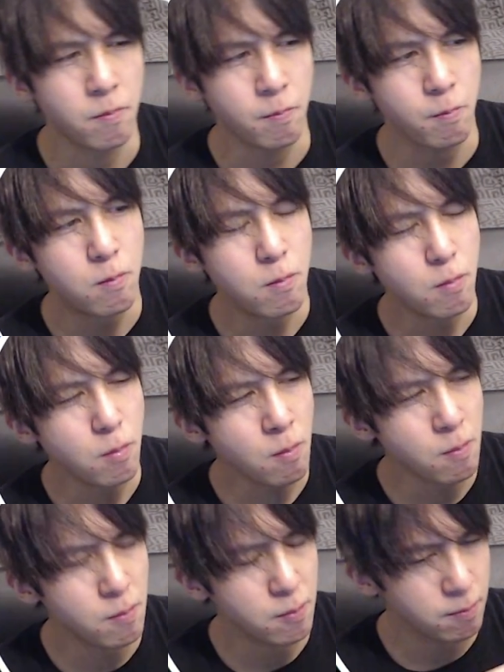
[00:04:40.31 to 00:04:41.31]

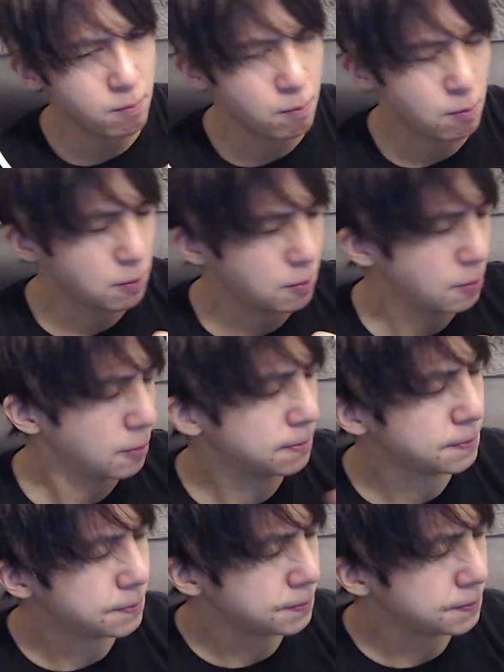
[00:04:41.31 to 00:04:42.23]
[no speech]